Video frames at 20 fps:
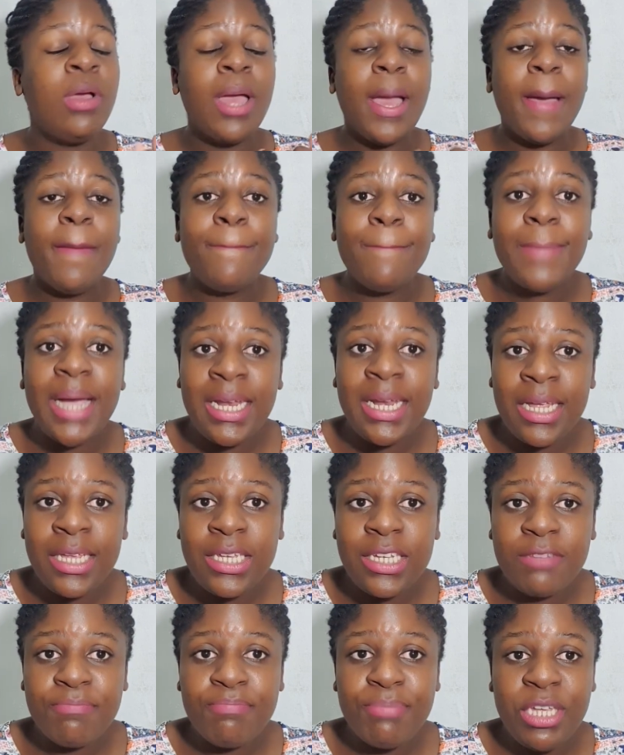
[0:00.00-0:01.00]

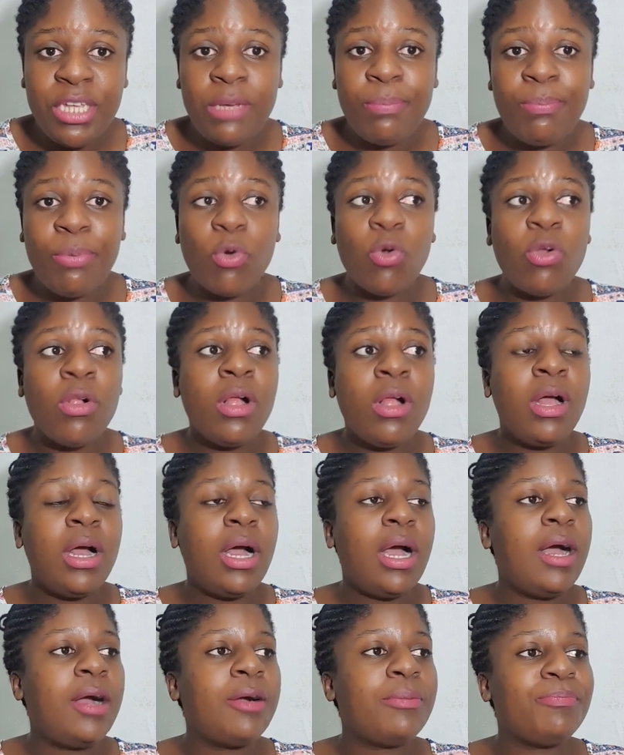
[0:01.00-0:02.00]
managing people,
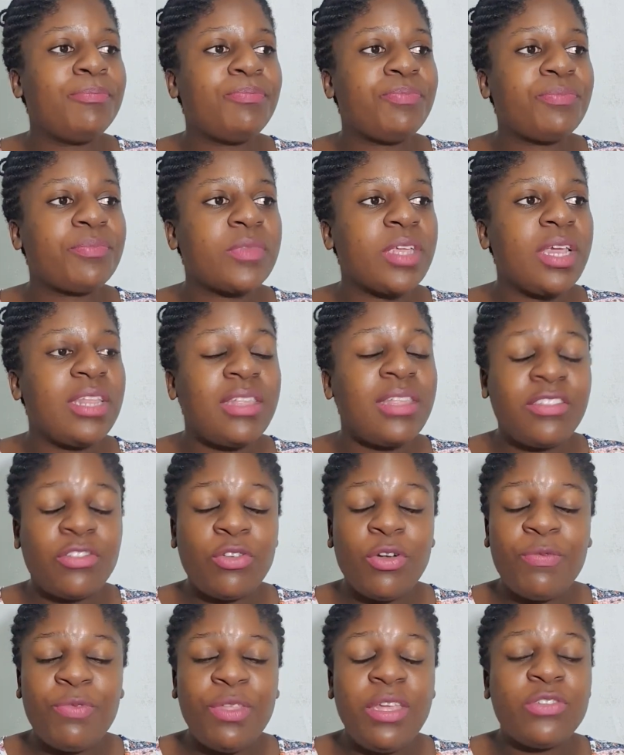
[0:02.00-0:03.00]
that
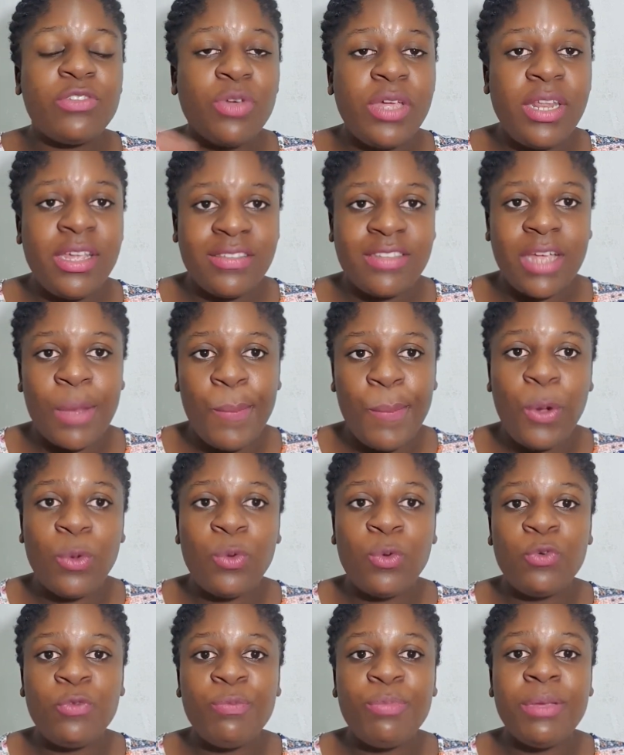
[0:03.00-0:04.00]
sort of thing. So an
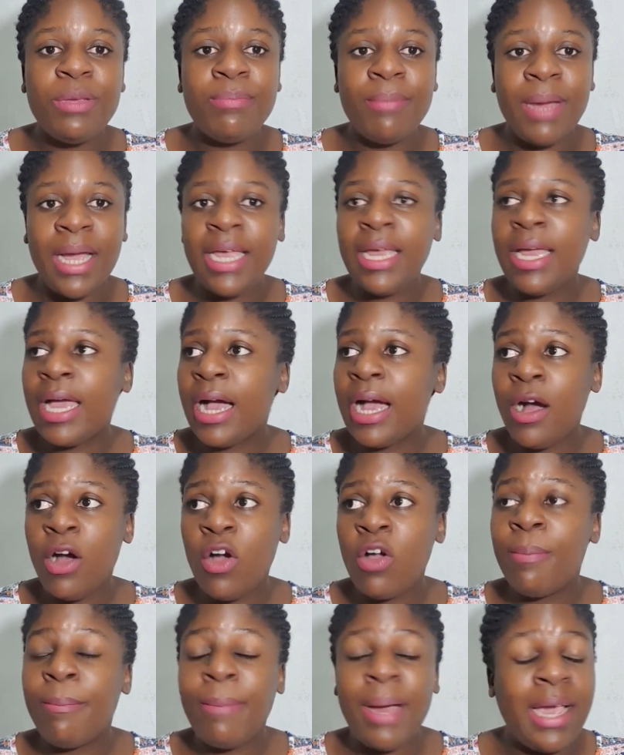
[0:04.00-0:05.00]
example would be
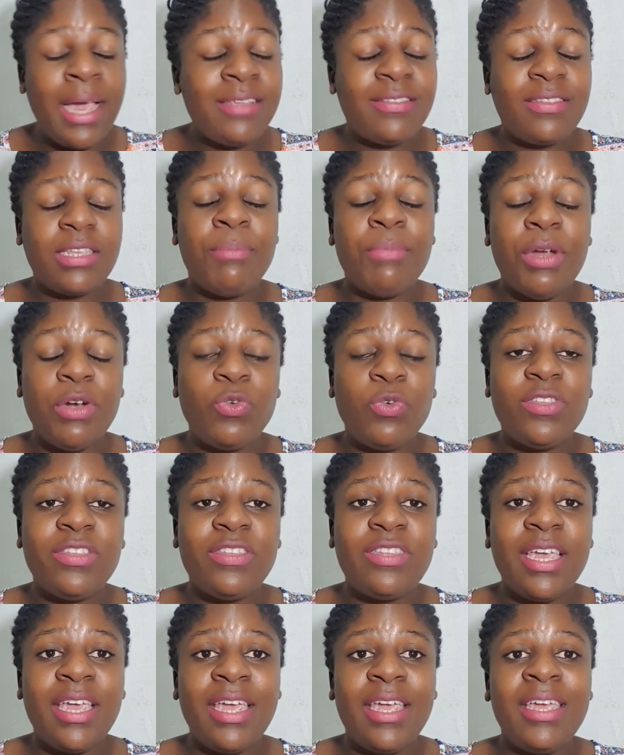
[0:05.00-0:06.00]
my summary would
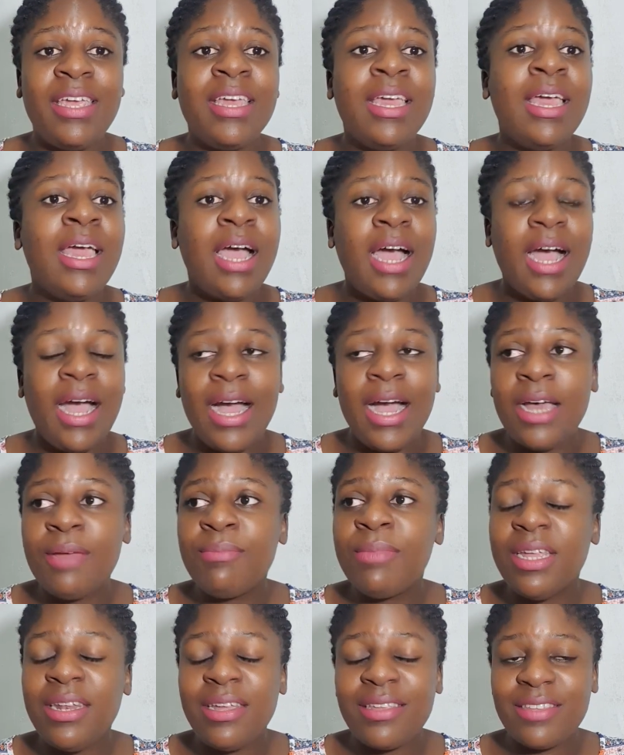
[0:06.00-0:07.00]
say,
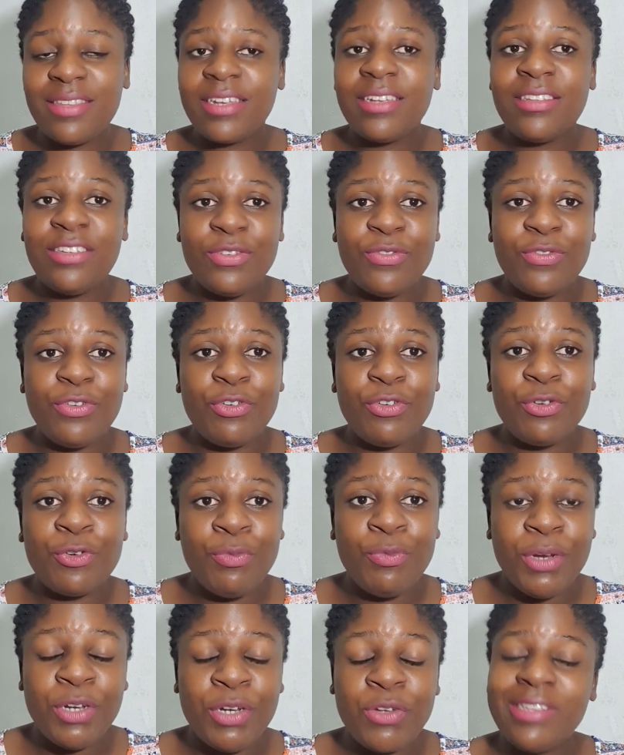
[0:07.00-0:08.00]
I'm an executive
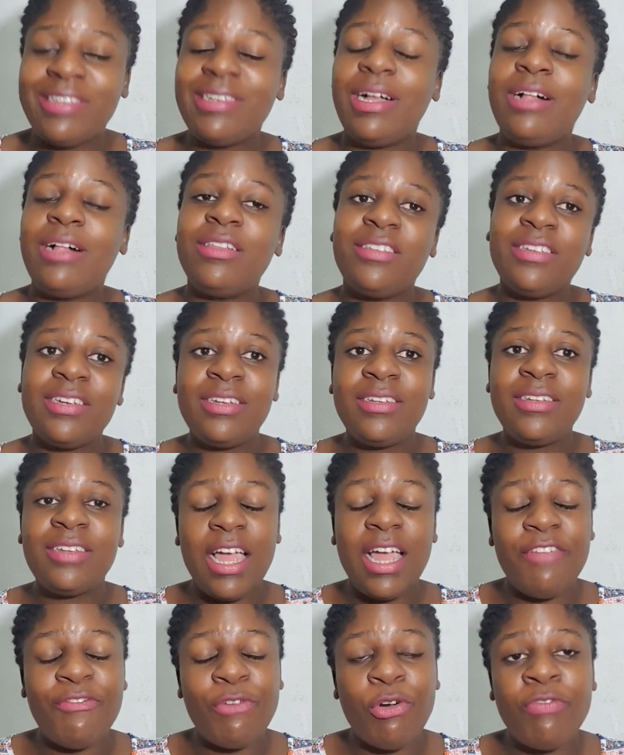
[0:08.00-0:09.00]
recruitment consultant.
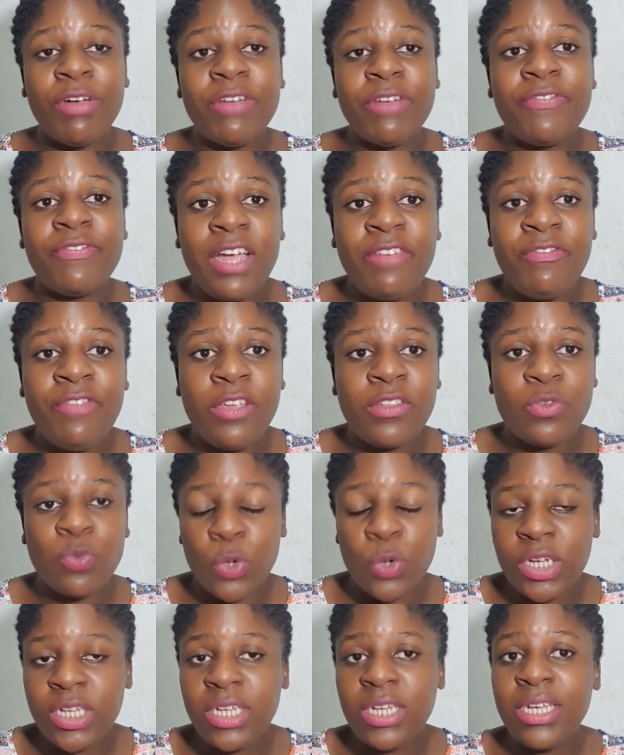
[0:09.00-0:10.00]
I have over 5 years
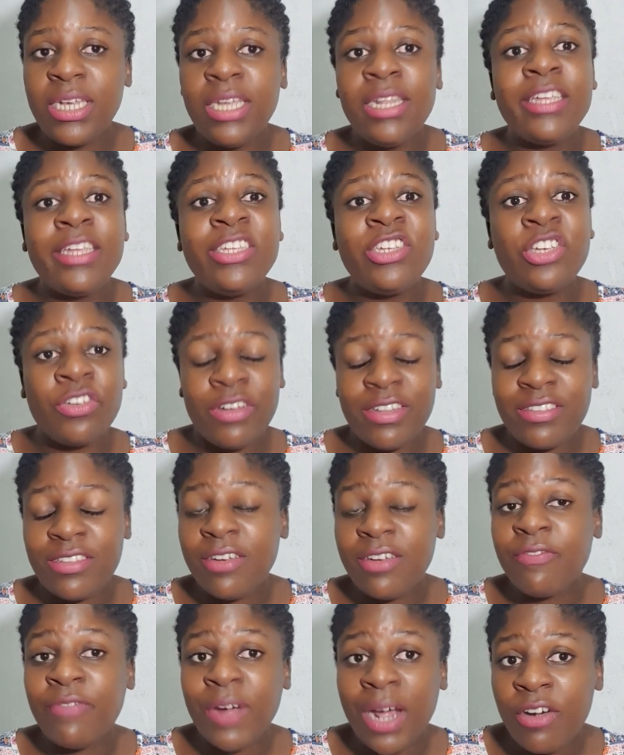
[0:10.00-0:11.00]
working in a generalist
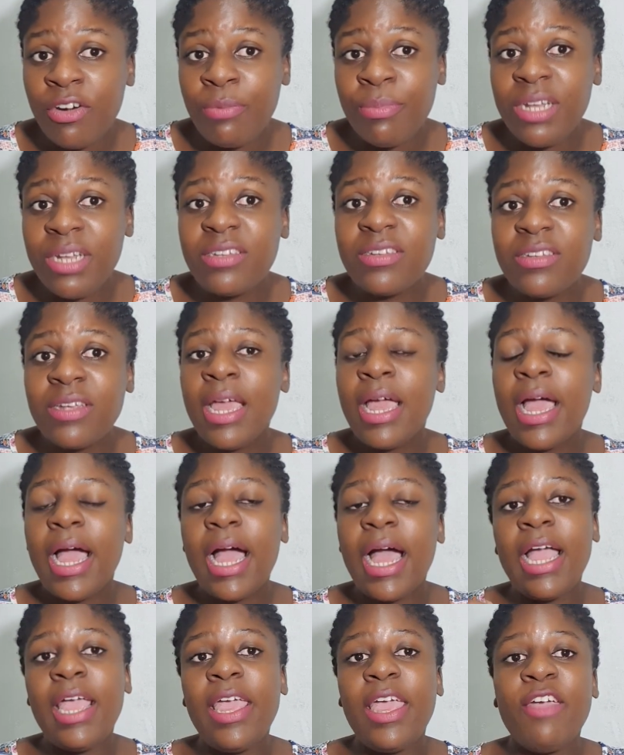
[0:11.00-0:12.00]
environment.
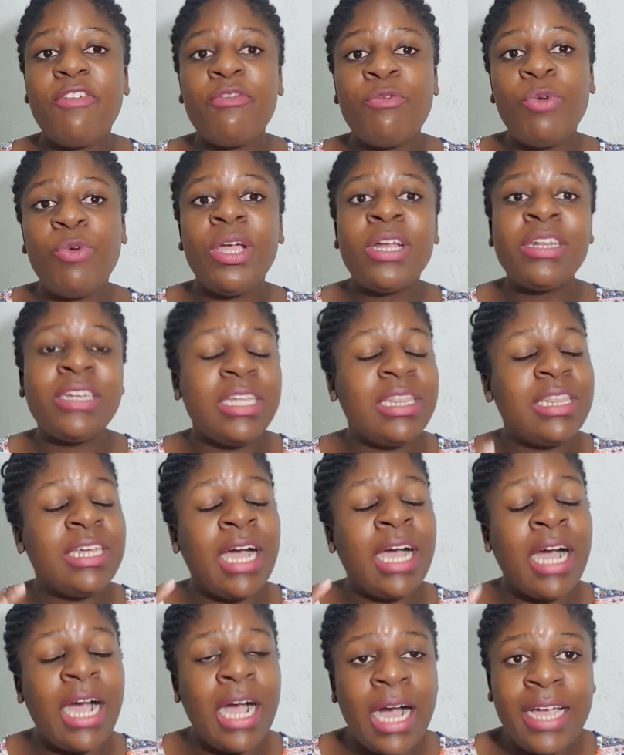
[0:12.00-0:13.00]
I have worked in
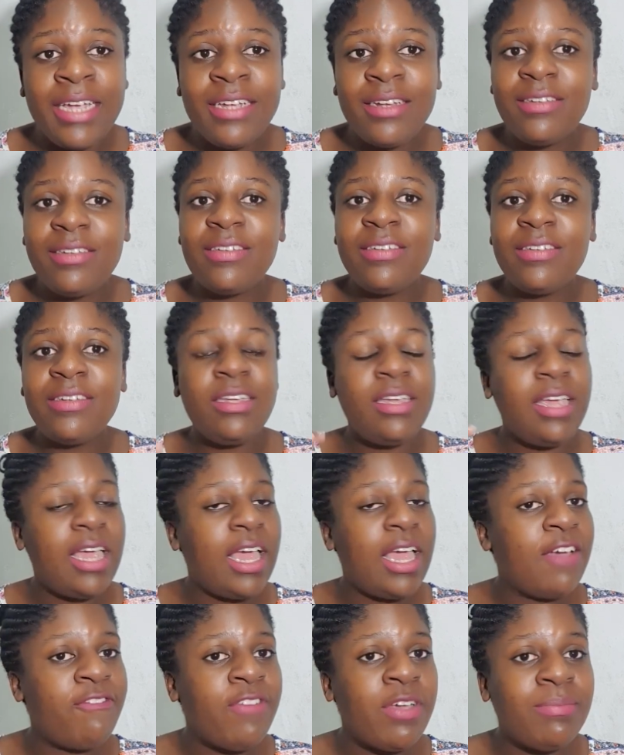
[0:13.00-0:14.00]
the IT,
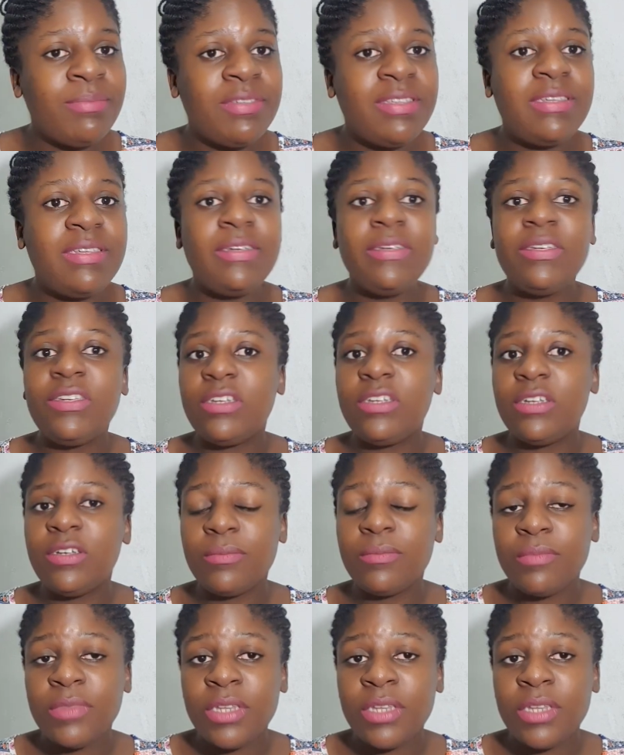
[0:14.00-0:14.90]
FMCG,